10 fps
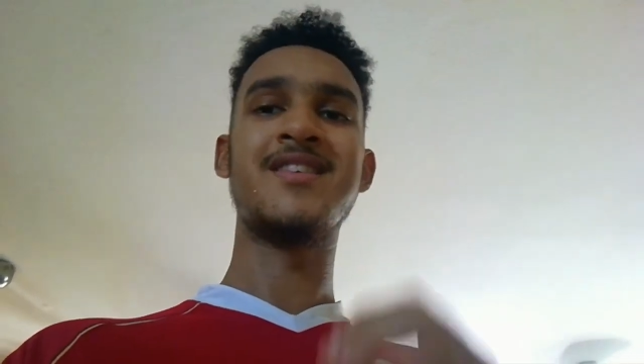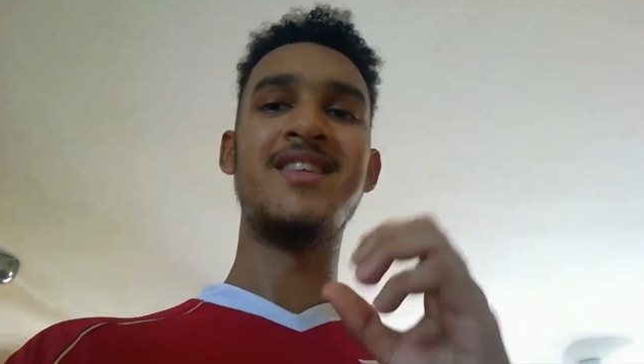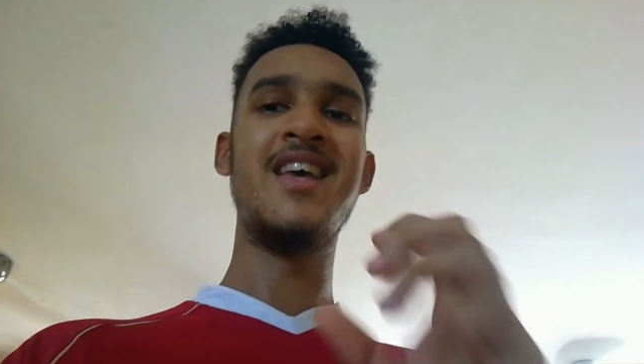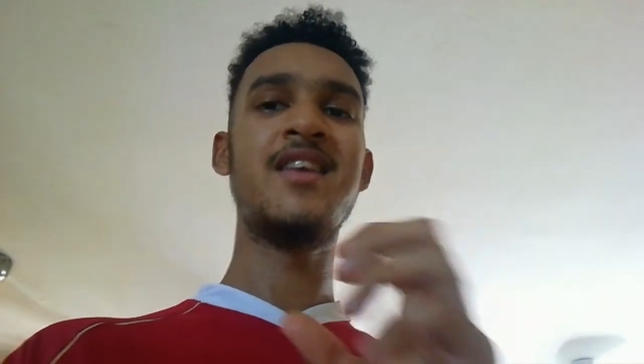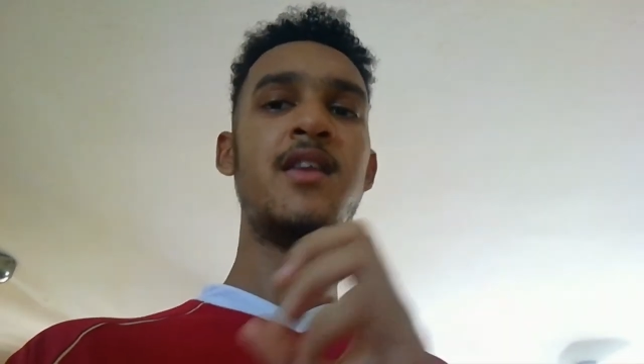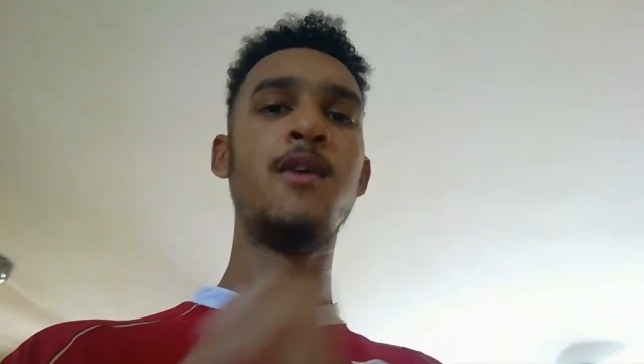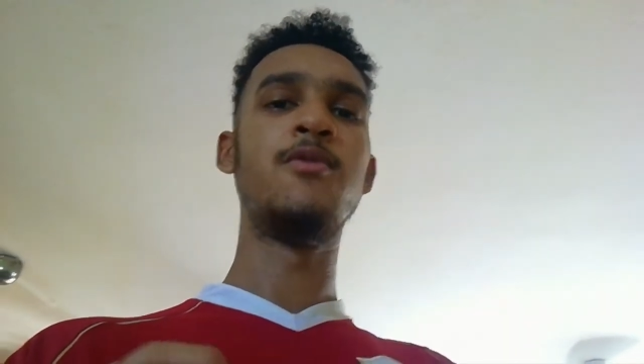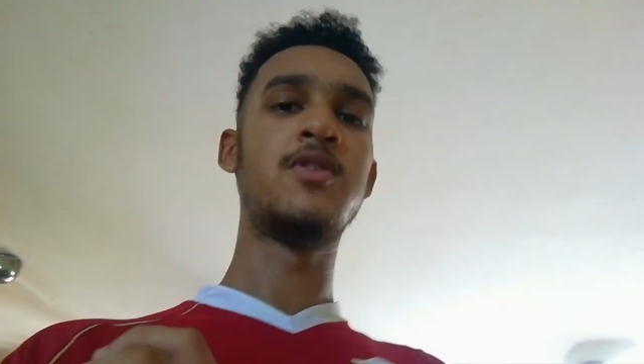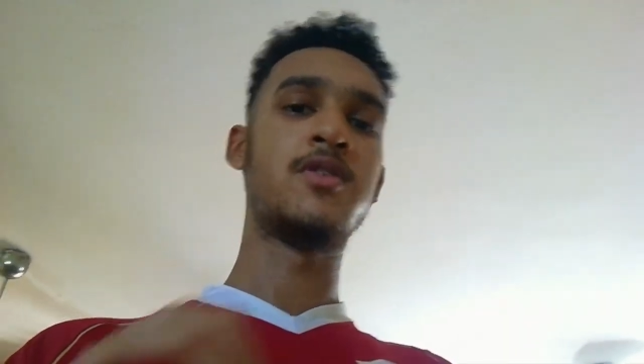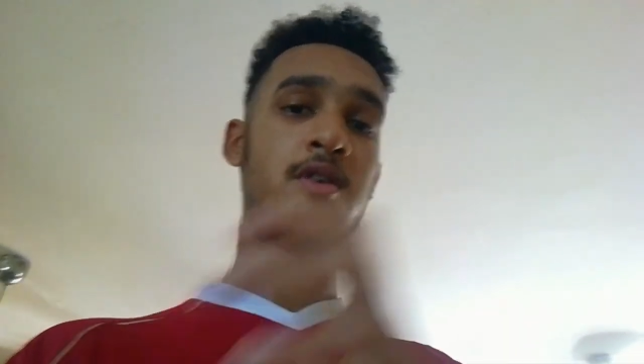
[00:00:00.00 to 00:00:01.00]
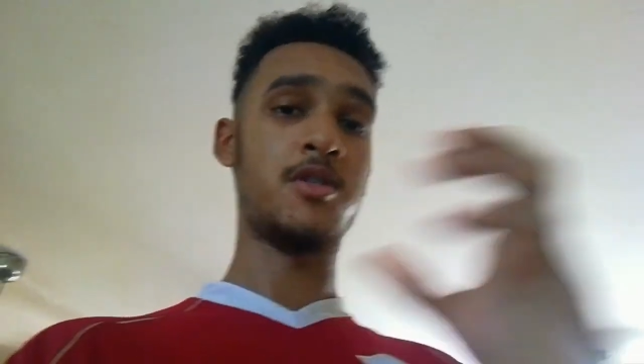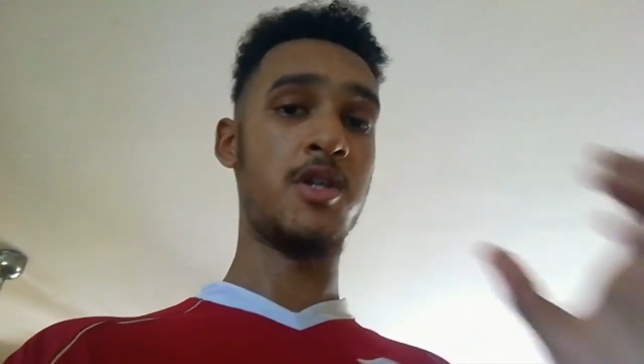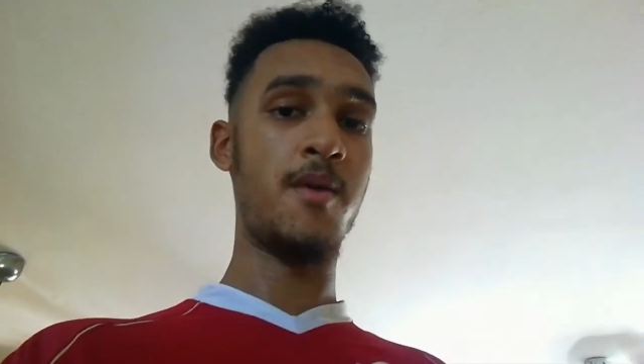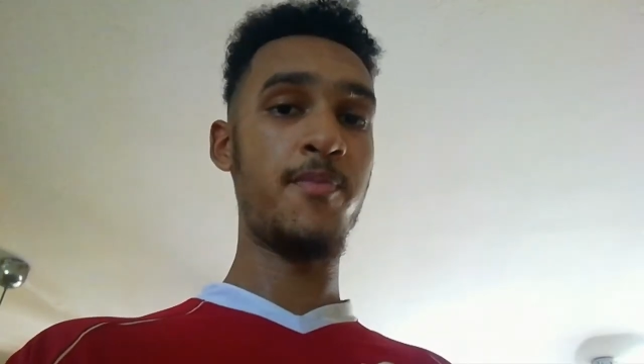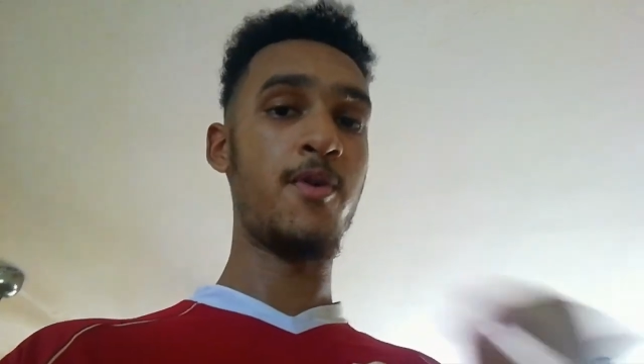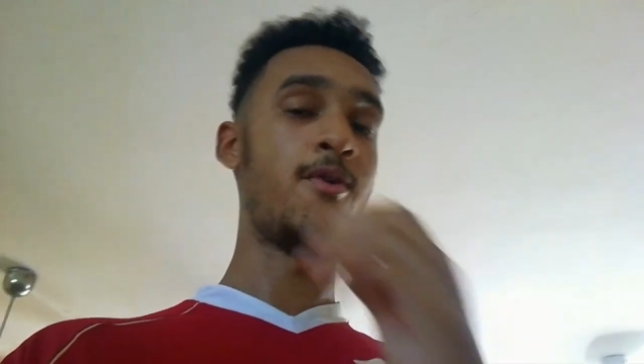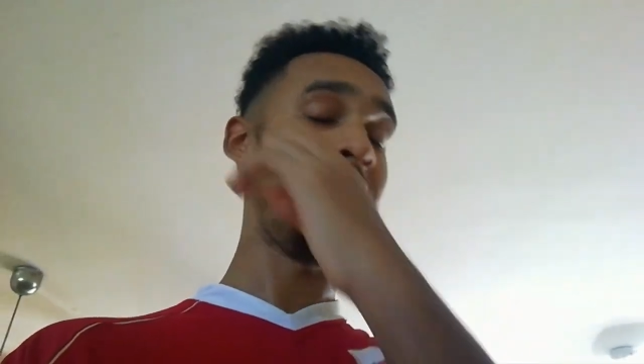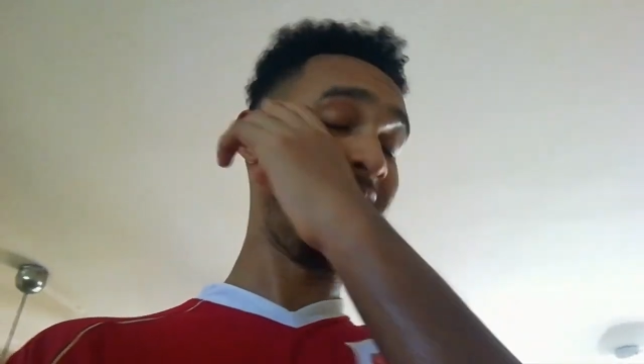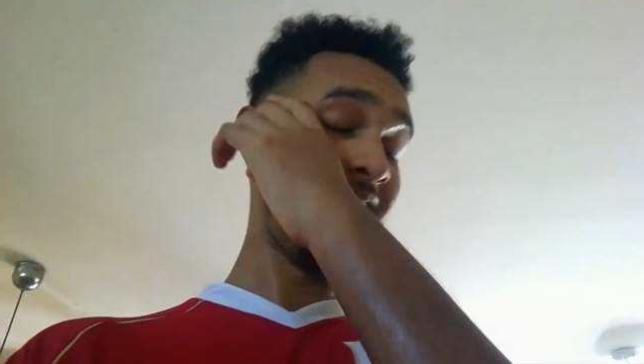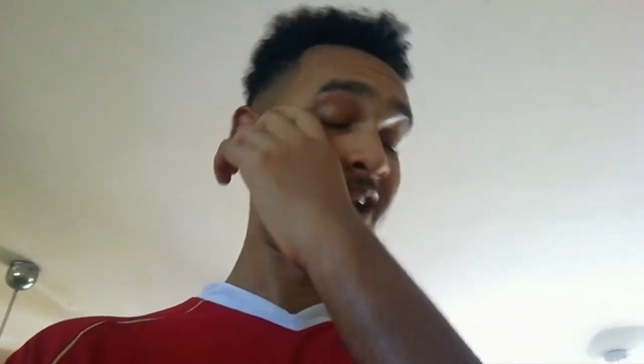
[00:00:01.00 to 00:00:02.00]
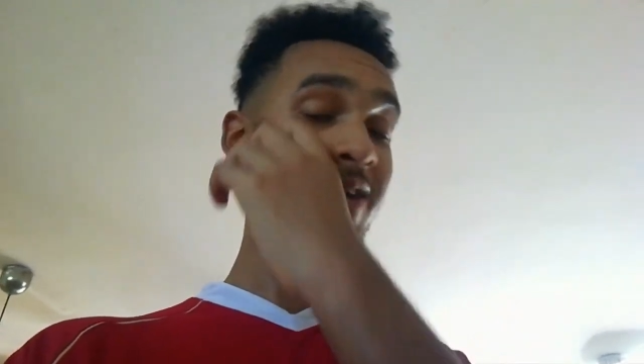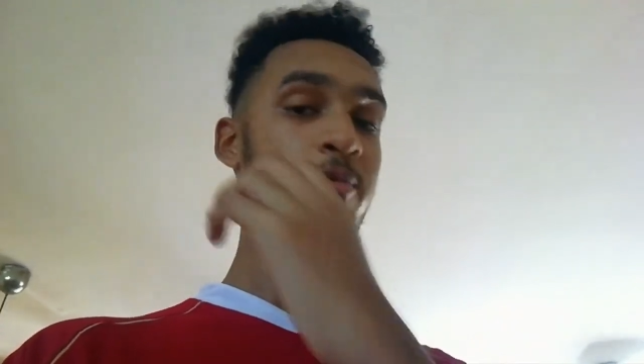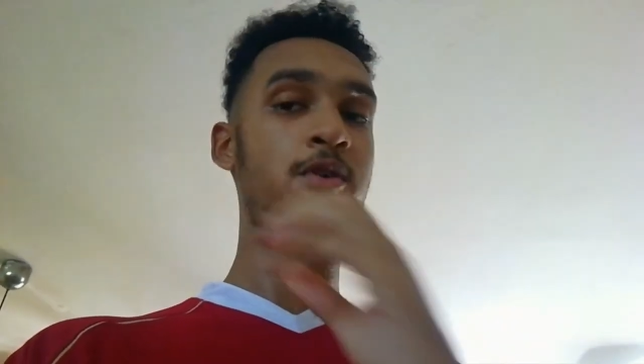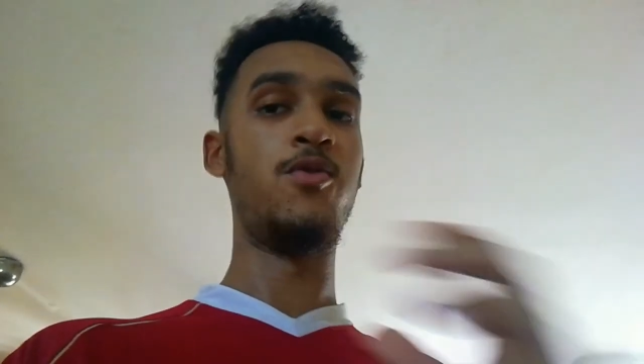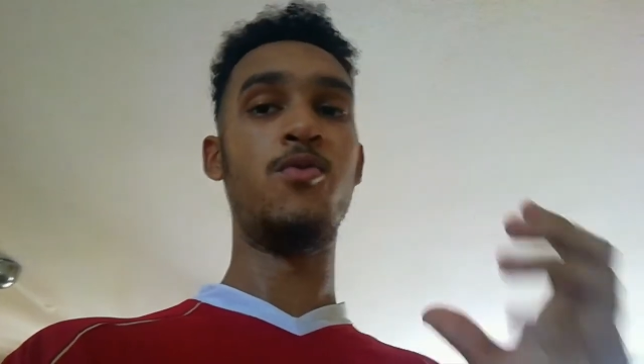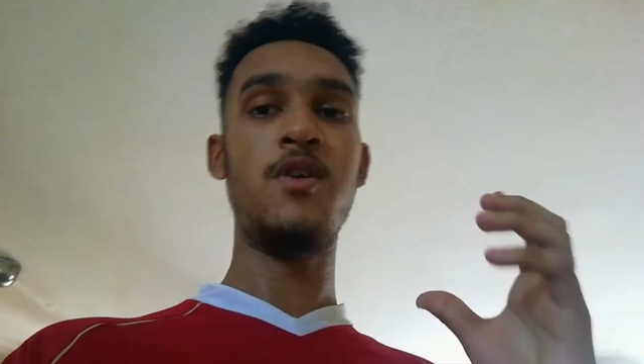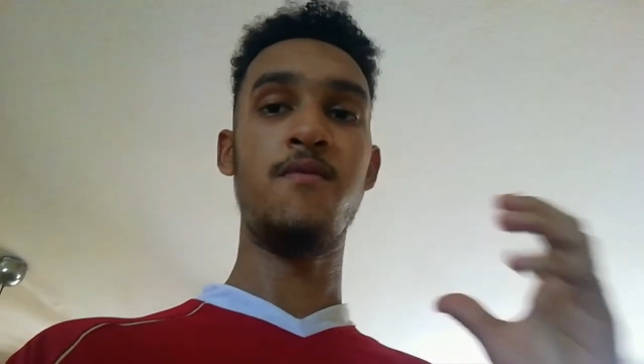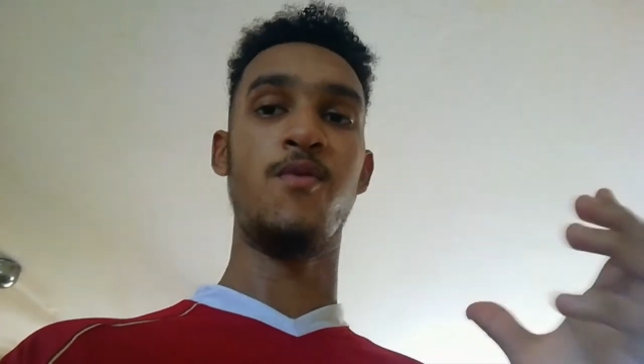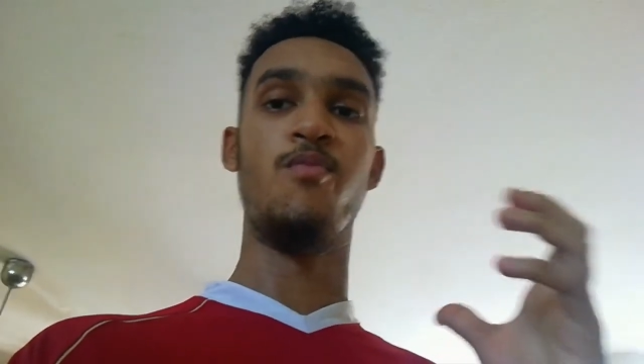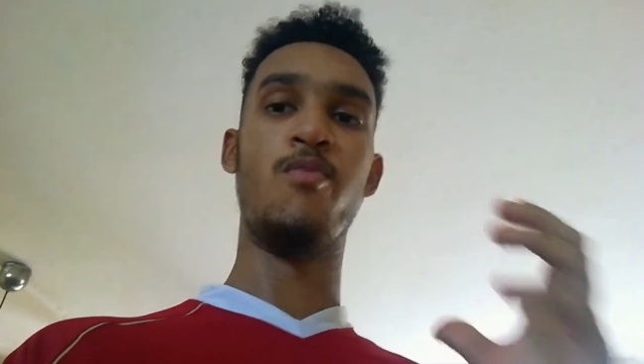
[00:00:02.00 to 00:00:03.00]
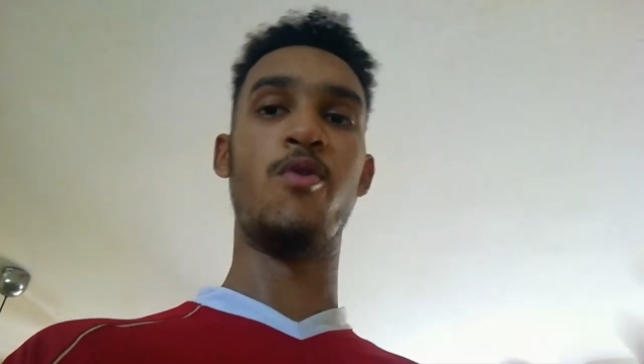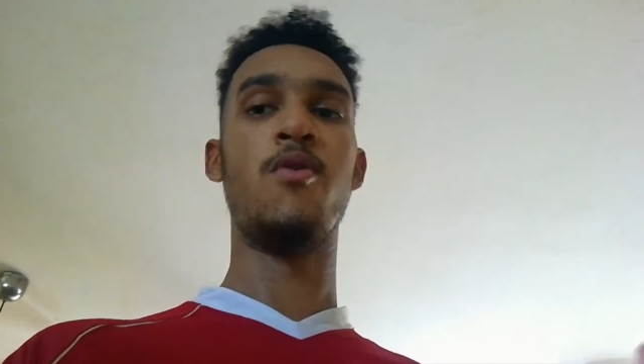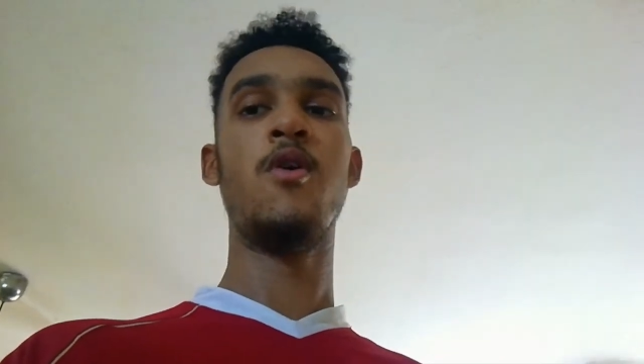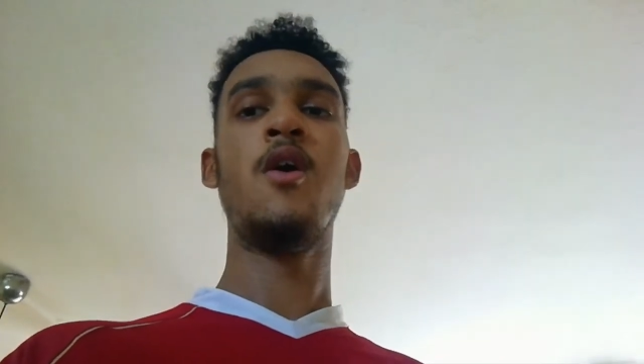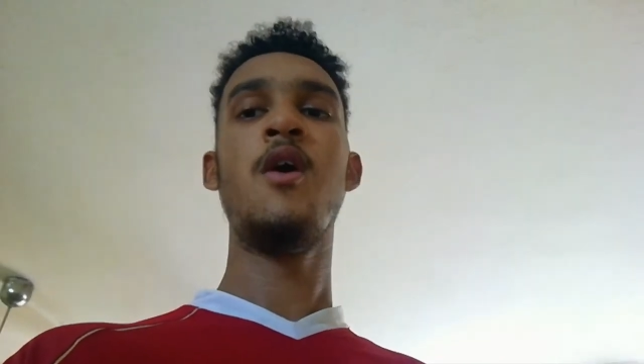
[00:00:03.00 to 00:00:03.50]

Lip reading: then they will start jumping on and helping you even more.